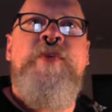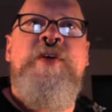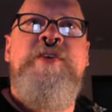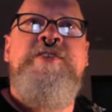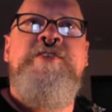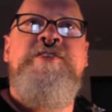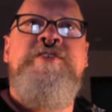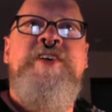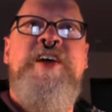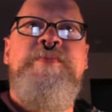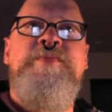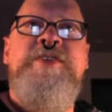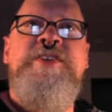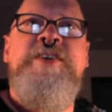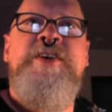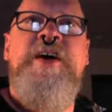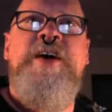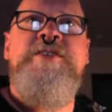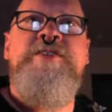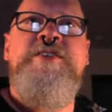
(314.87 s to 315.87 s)

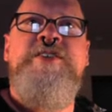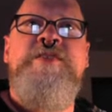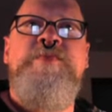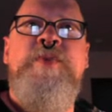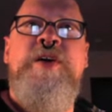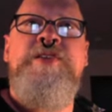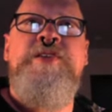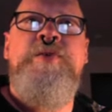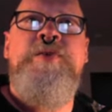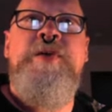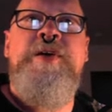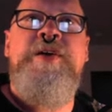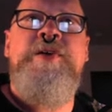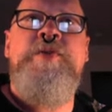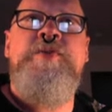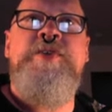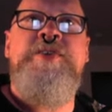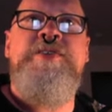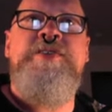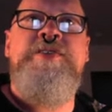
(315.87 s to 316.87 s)
Stigmatizes mental
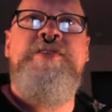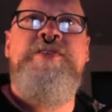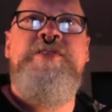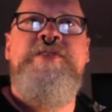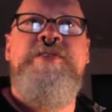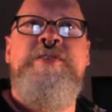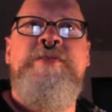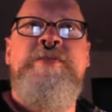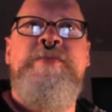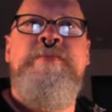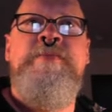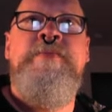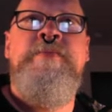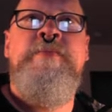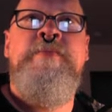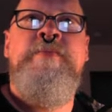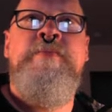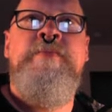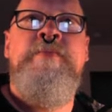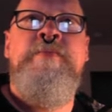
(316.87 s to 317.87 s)
illness.
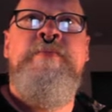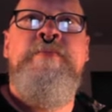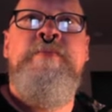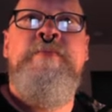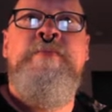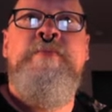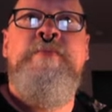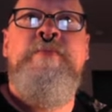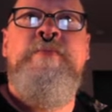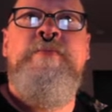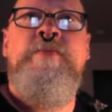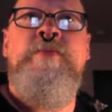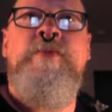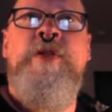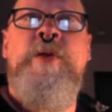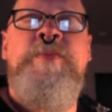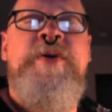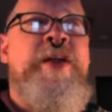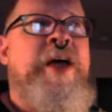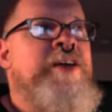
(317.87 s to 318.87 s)
Well,
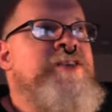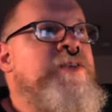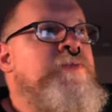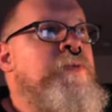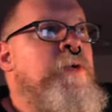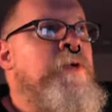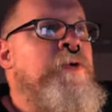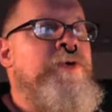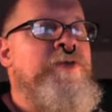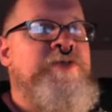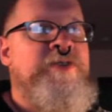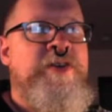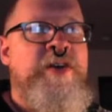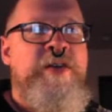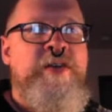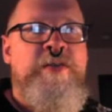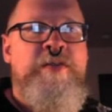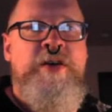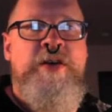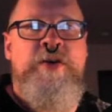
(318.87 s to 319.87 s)
I mean, I suppose
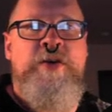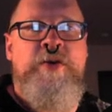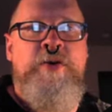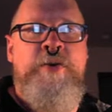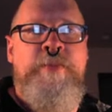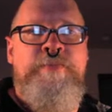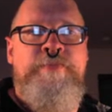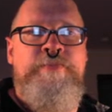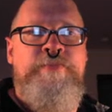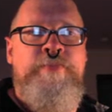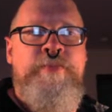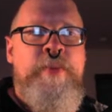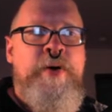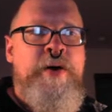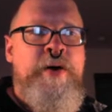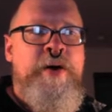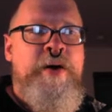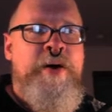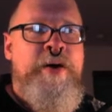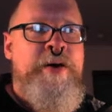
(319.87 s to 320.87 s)
uh, you know,
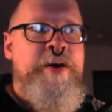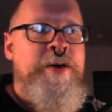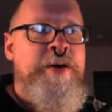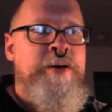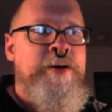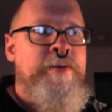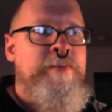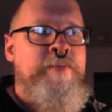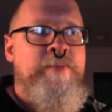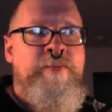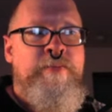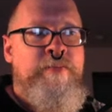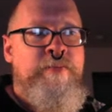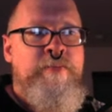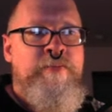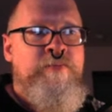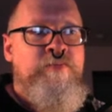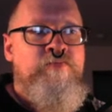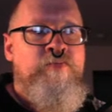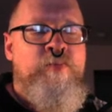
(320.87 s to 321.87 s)
I
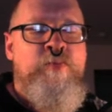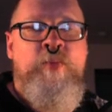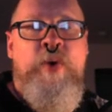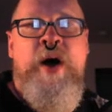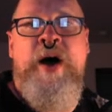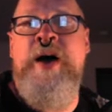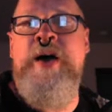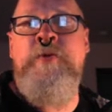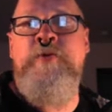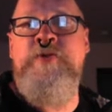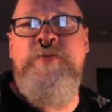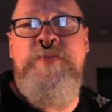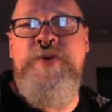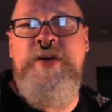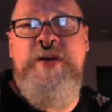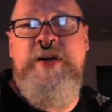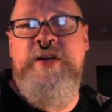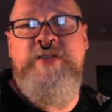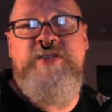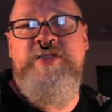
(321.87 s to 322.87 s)
I would be
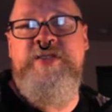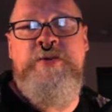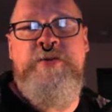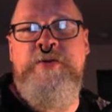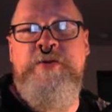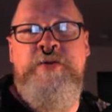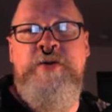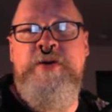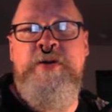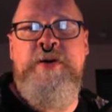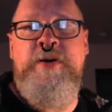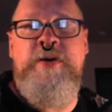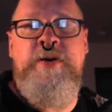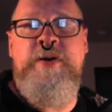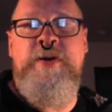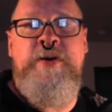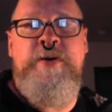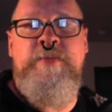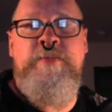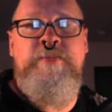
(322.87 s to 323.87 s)
considered
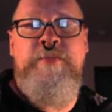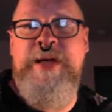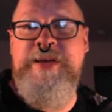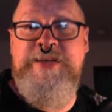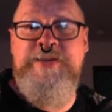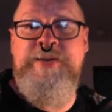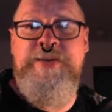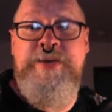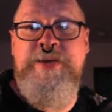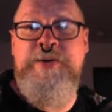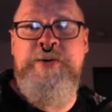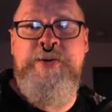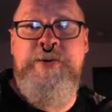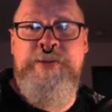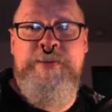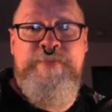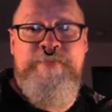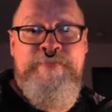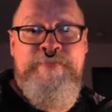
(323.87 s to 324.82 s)
uh, mentally ill.